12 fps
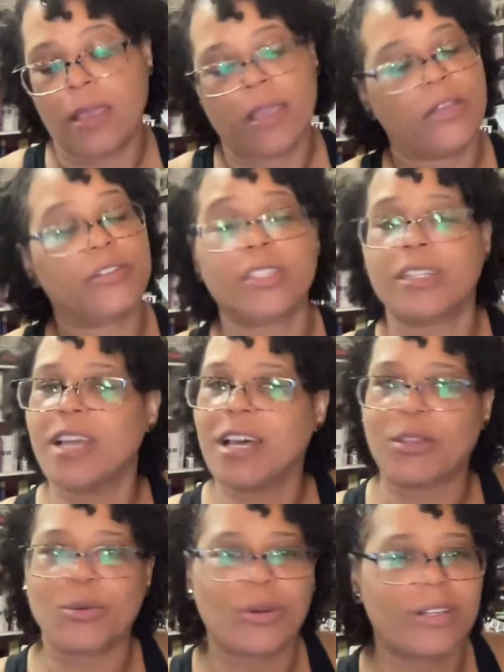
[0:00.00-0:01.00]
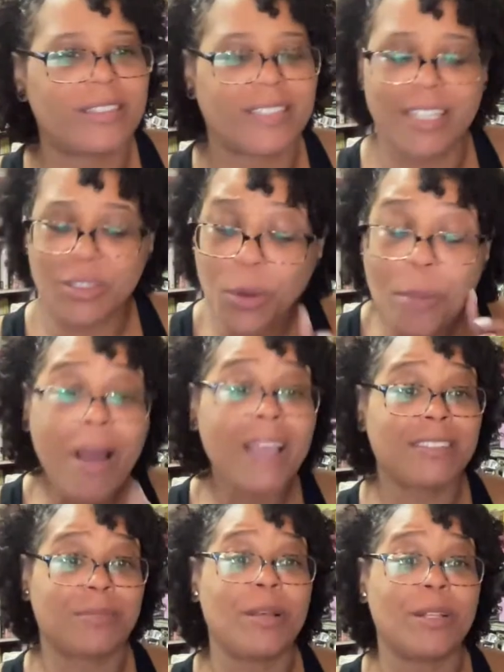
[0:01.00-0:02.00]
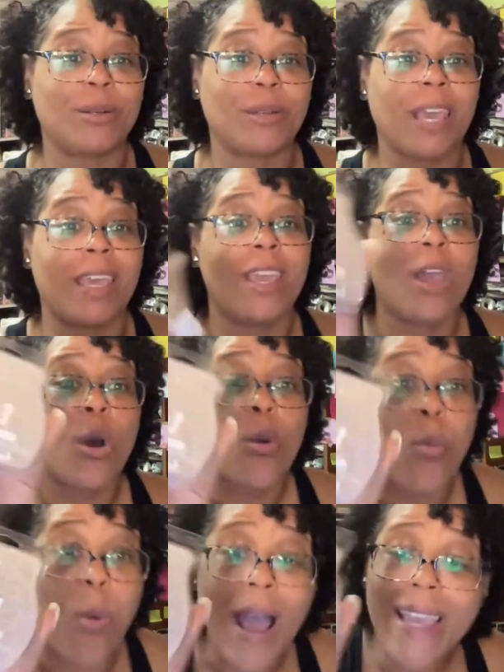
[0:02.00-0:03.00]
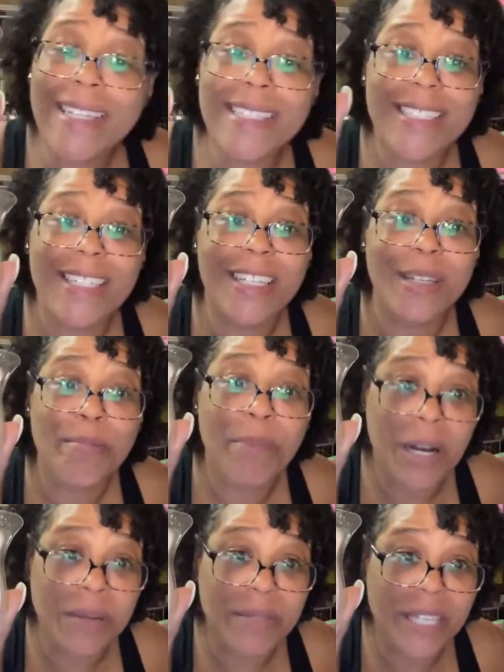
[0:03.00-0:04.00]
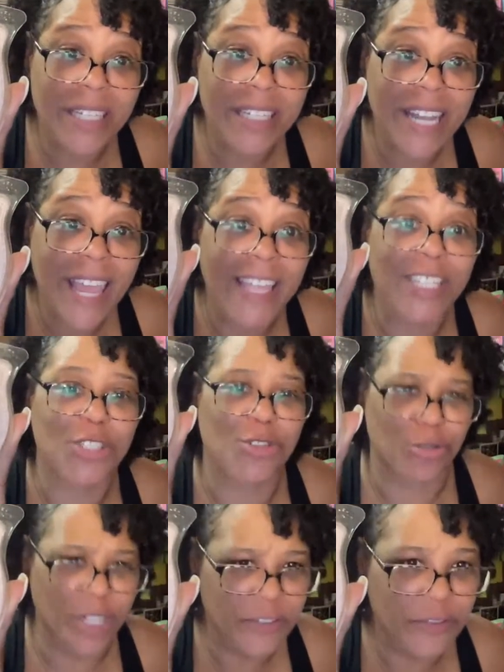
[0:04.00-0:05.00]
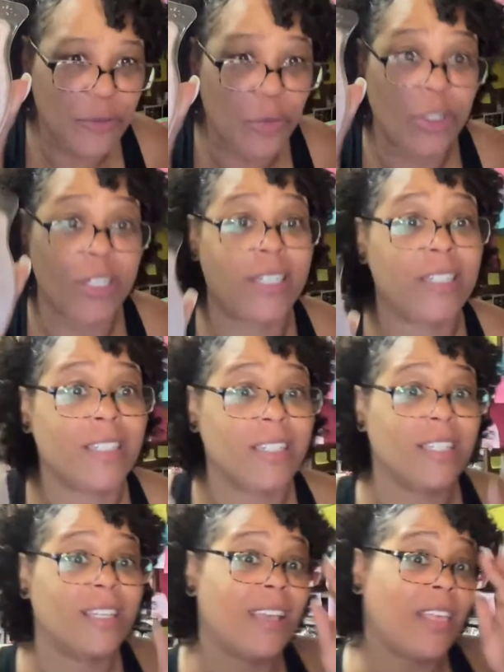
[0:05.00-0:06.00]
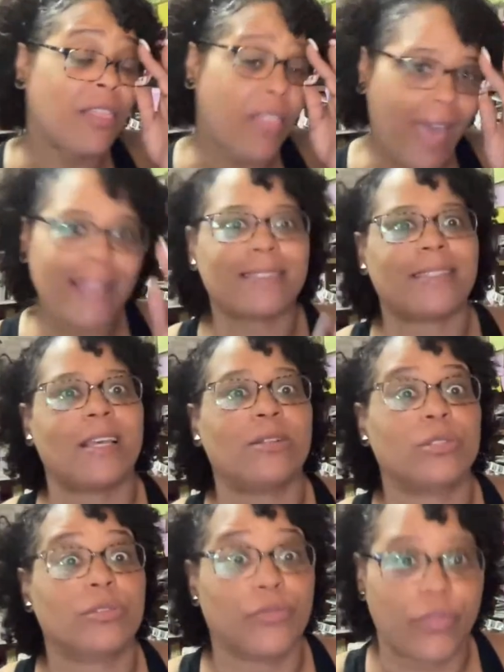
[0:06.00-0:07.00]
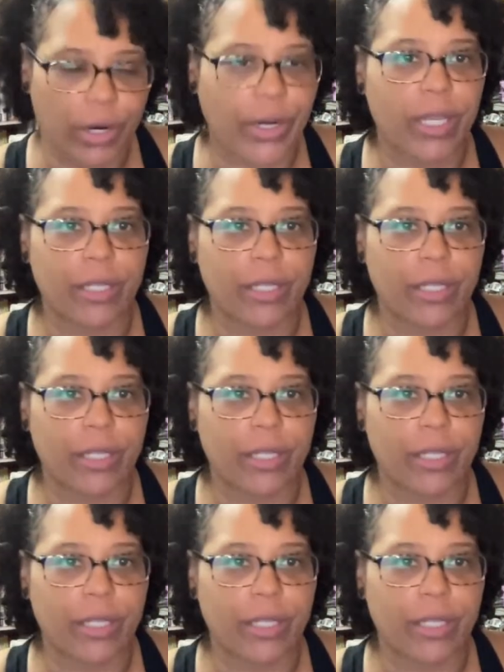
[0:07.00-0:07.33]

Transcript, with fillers: Here's another one. This one might smell okay. White pumpkin and driftwood. That sounds very